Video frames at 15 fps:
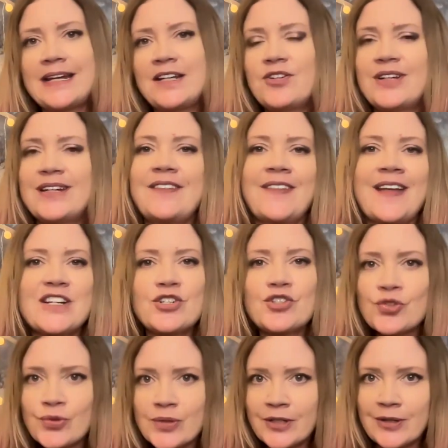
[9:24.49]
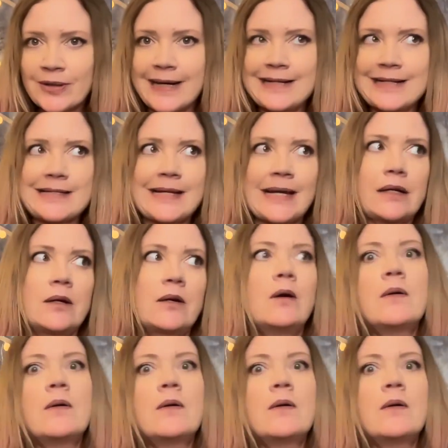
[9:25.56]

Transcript: and you get that trigger, and it's like,